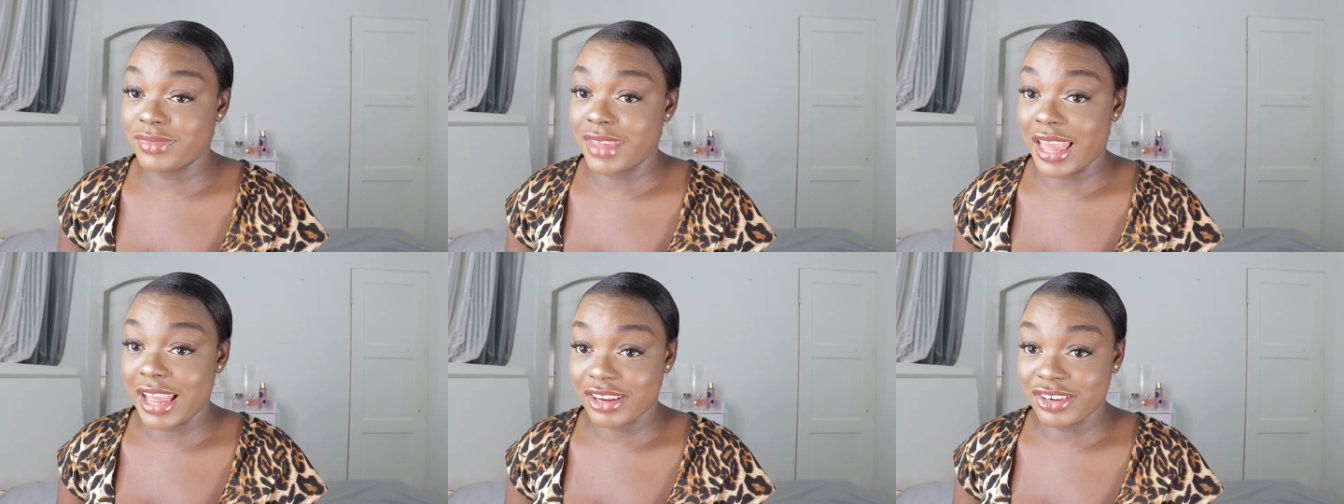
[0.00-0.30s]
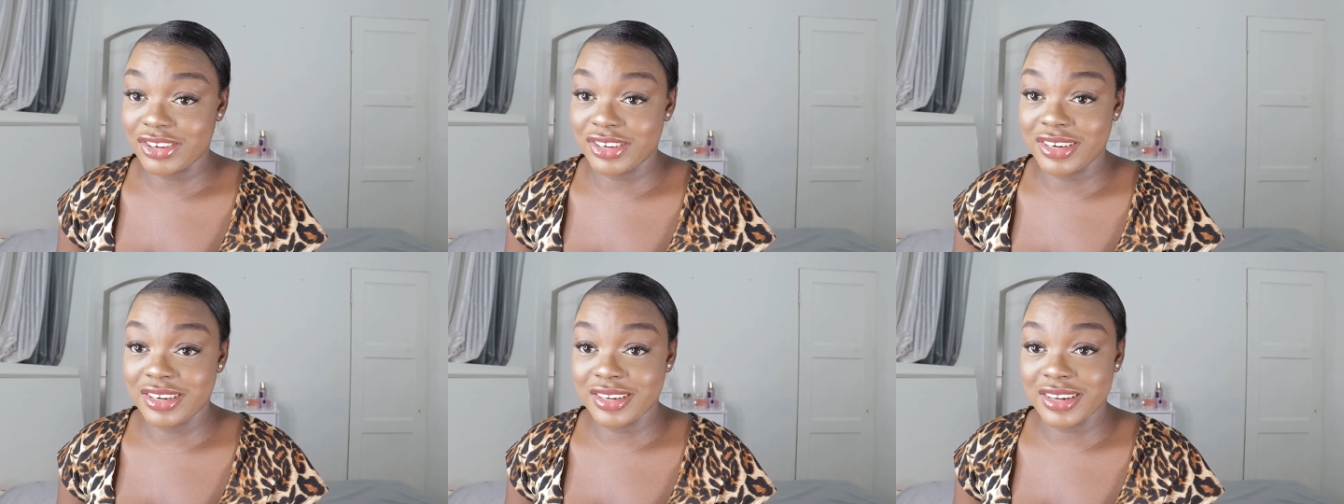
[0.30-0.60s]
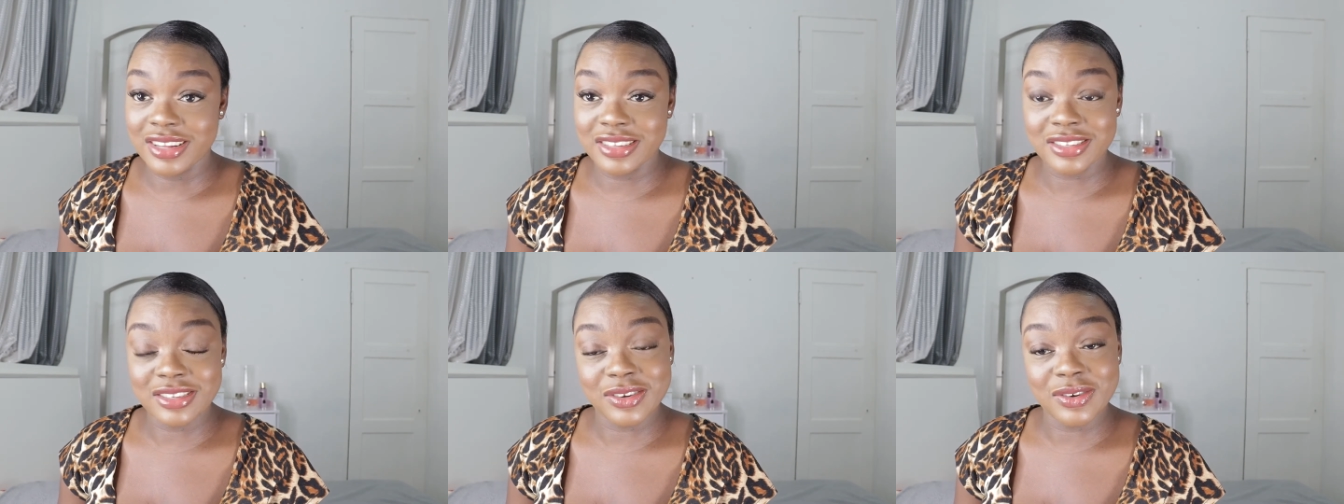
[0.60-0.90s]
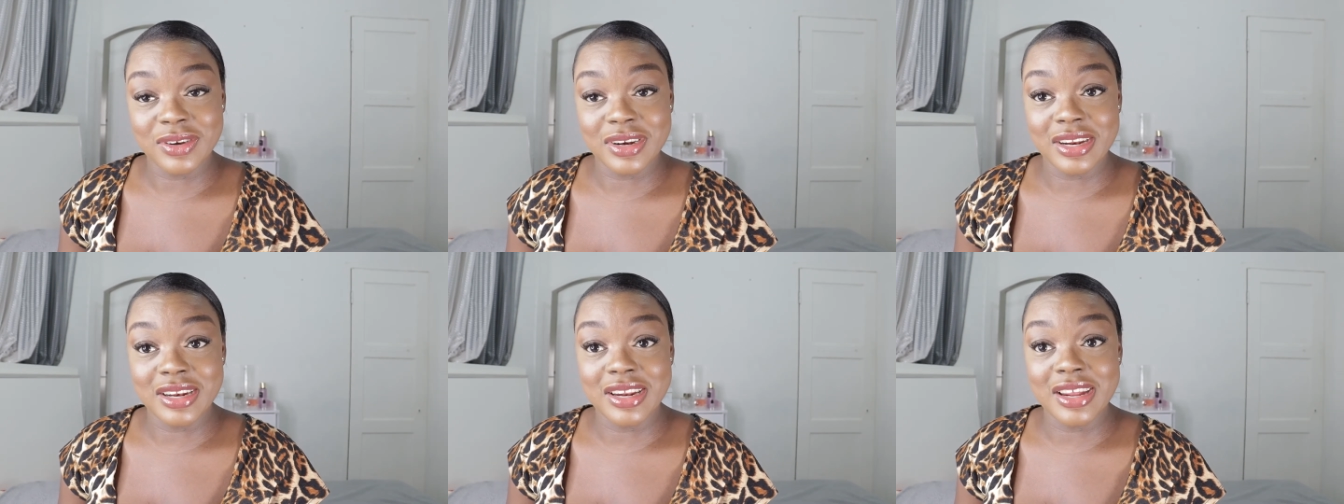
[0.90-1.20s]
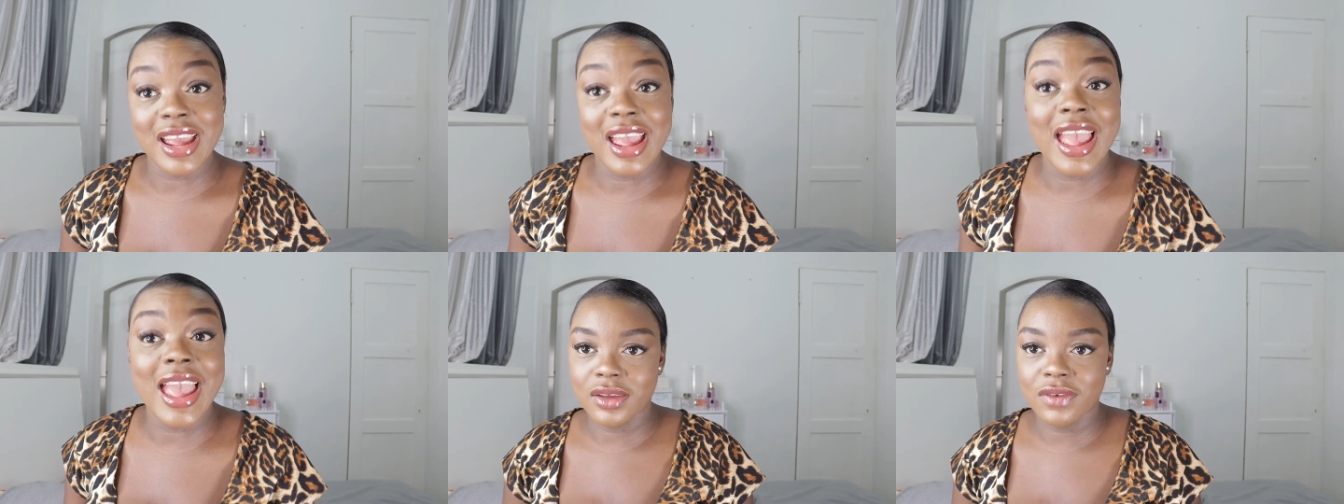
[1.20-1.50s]
actually that's a good
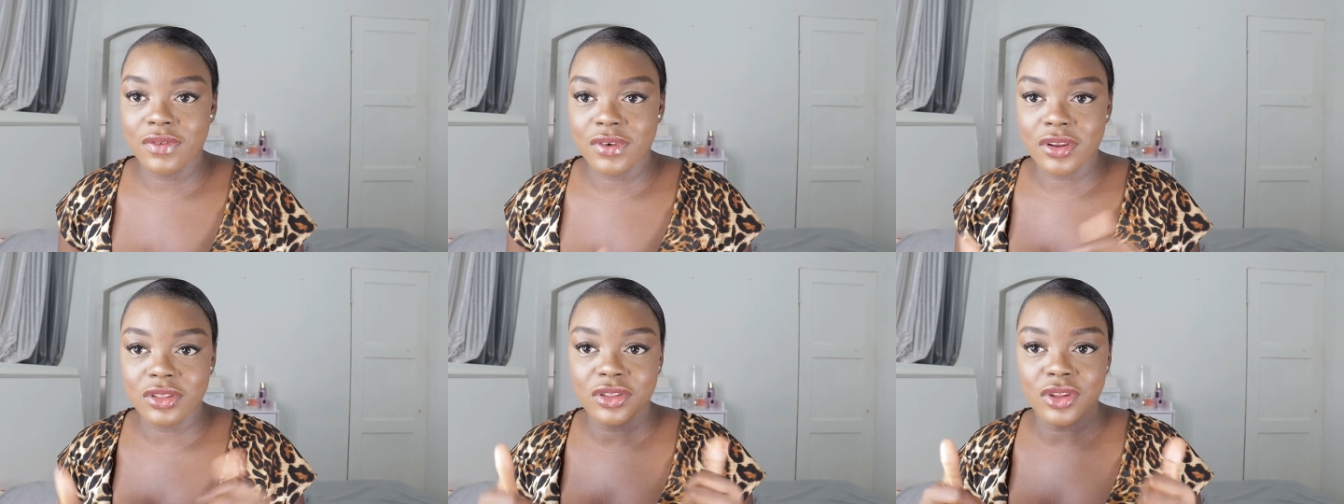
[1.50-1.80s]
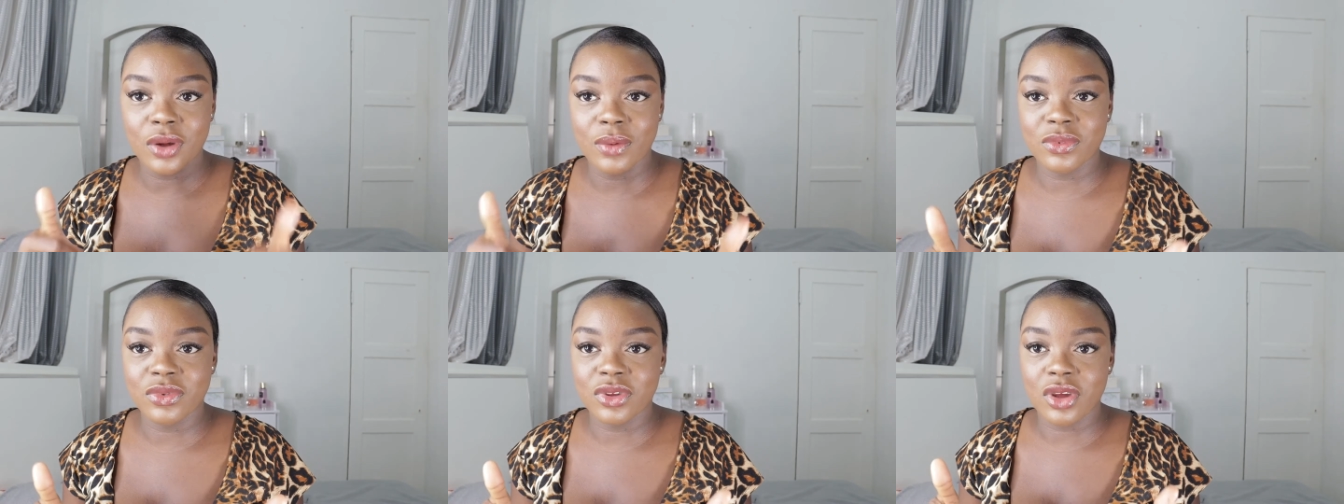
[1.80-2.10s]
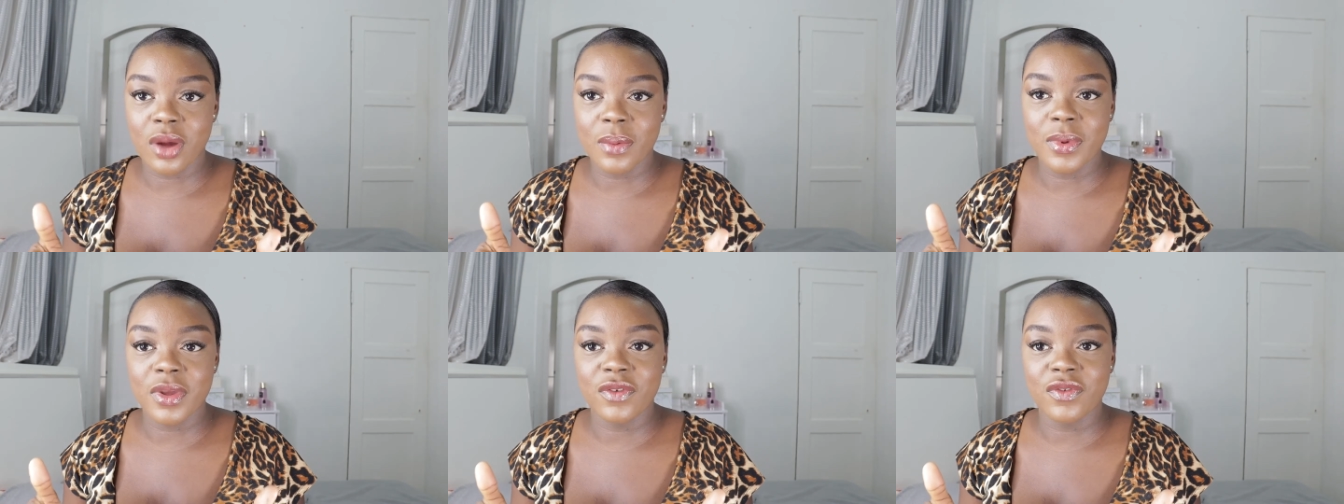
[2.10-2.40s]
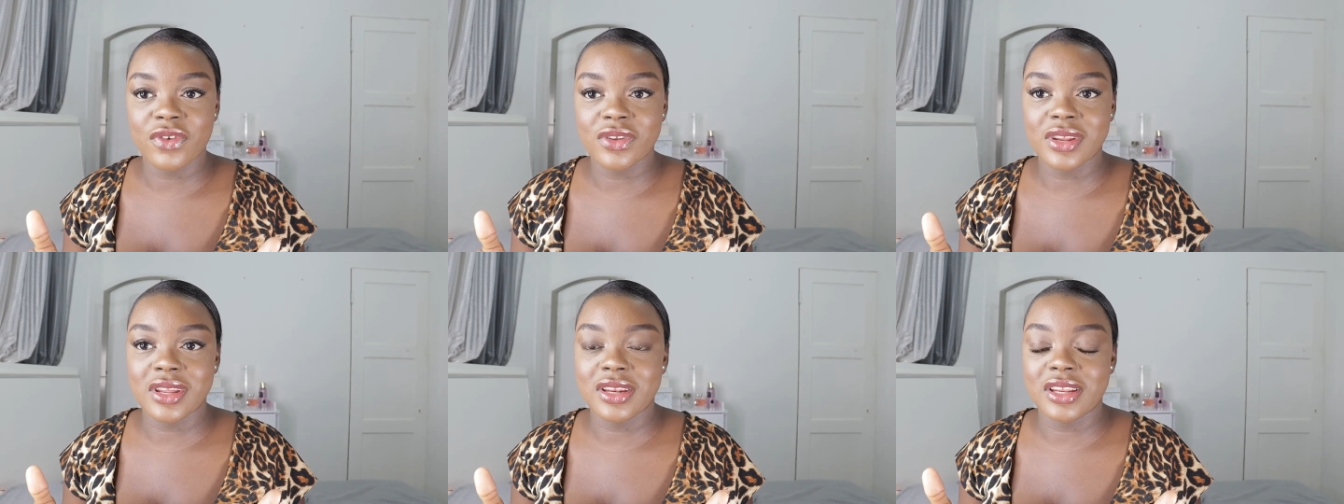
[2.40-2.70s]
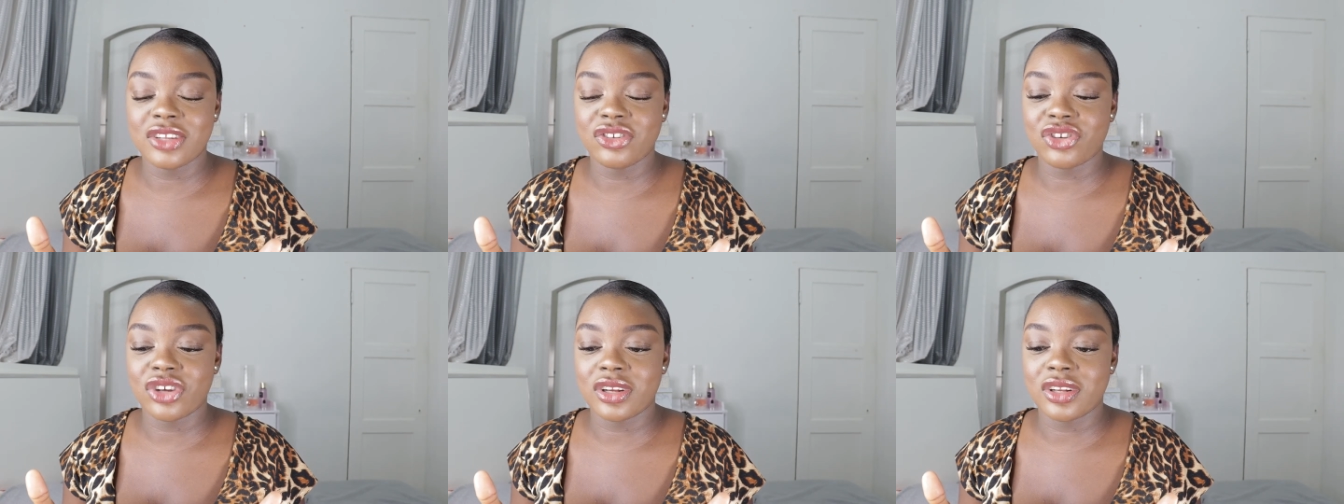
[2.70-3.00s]
idea give it a thumbs up if you
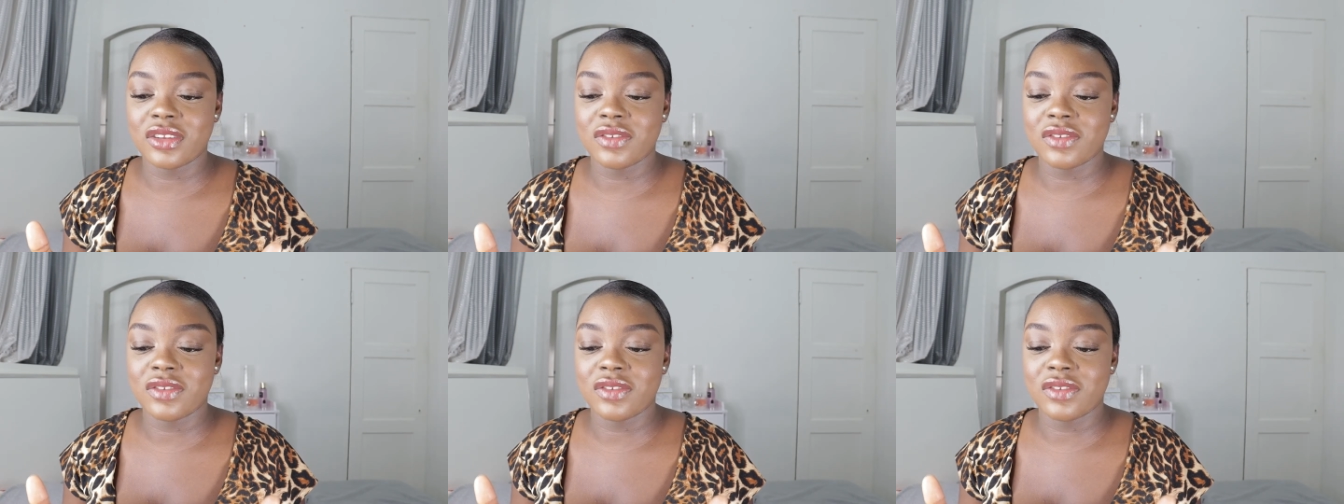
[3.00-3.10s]
did enjoy